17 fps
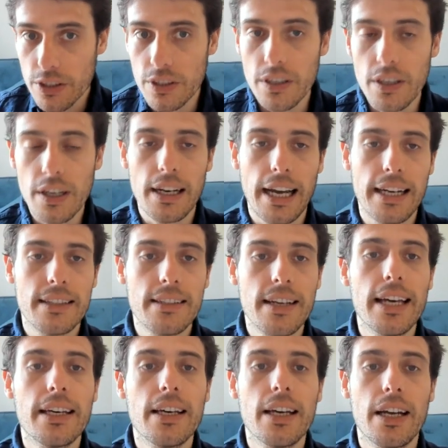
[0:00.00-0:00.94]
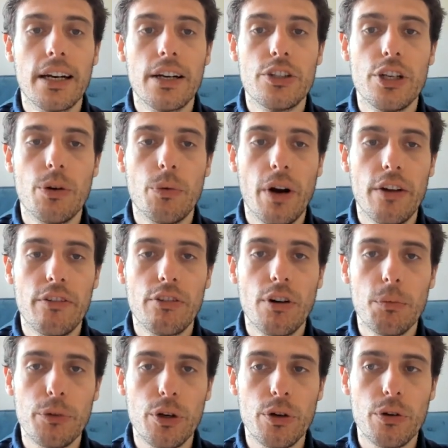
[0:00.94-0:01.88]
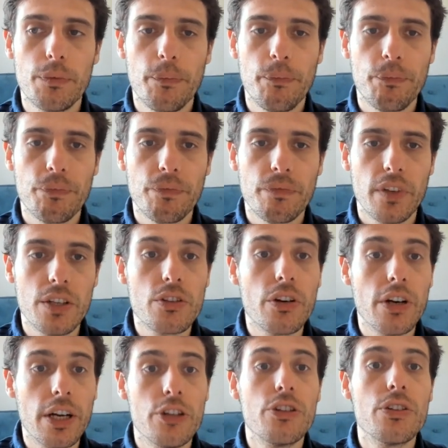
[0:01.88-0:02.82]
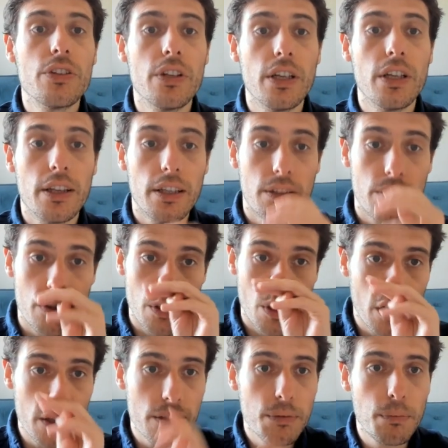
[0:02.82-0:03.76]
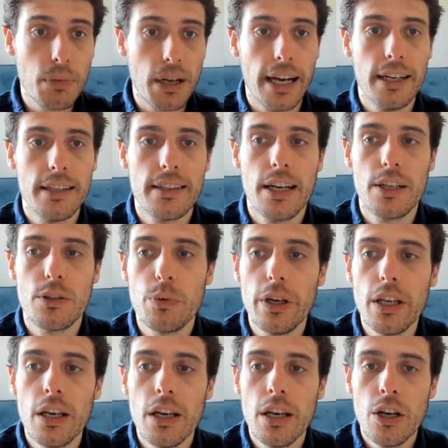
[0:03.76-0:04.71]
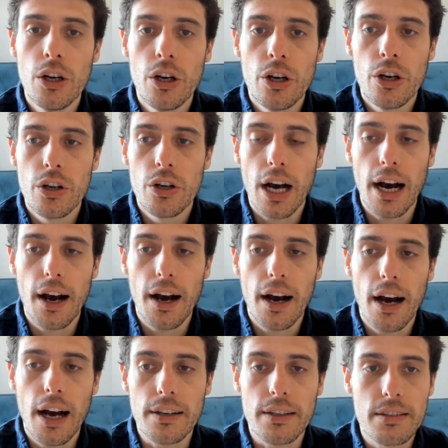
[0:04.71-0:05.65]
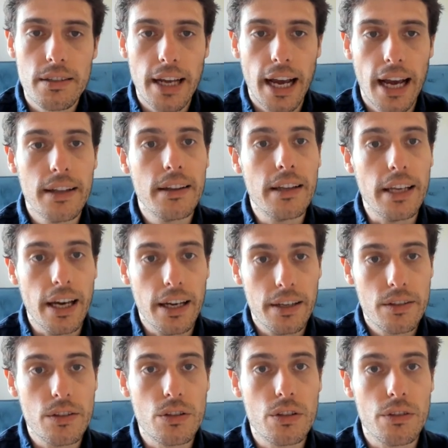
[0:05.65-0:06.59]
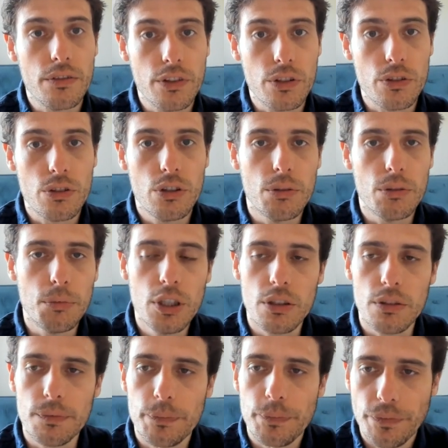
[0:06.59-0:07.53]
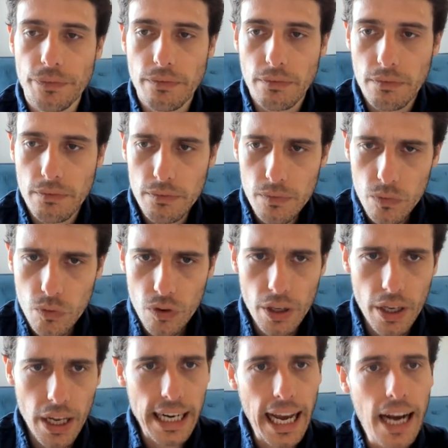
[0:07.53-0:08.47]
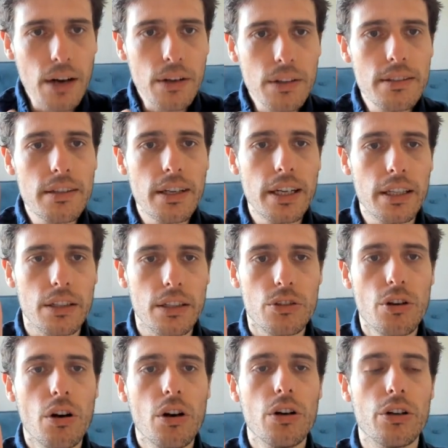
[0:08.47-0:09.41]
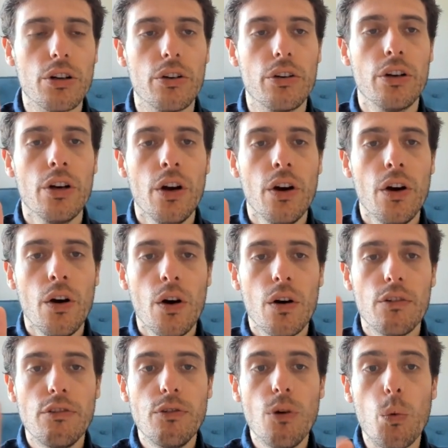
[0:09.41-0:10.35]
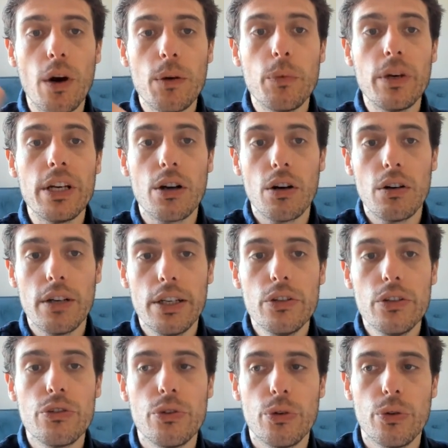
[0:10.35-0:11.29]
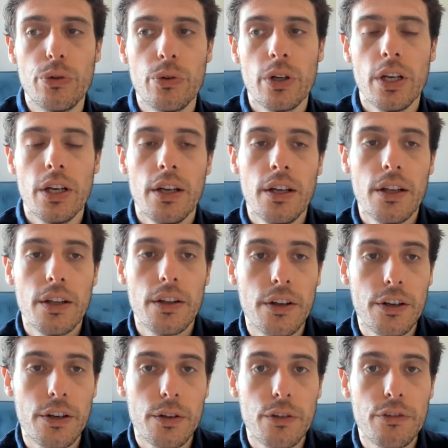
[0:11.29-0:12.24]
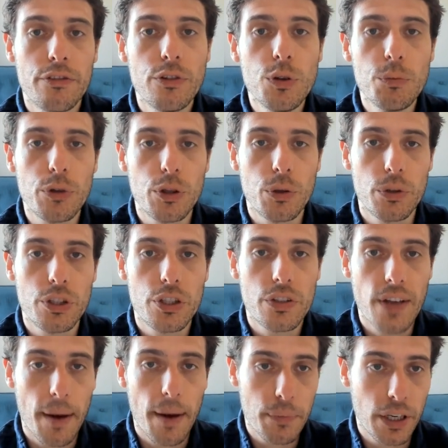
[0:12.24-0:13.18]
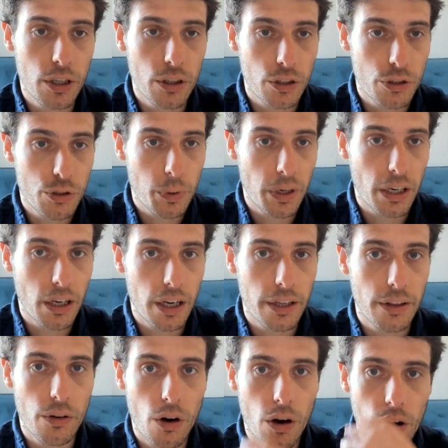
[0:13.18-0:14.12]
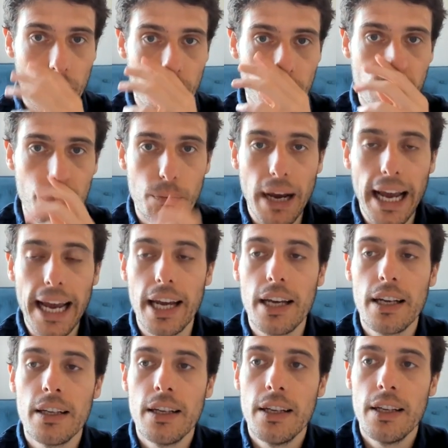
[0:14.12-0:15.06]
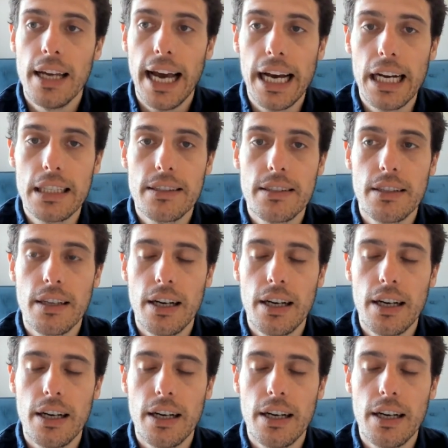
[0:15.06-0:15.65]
like taking energy away from you? These are interesting things to contemplate as we understand the essence of this new moon and how it's setting the tone for when we go into the full moon, which is happening on the 29th of May at,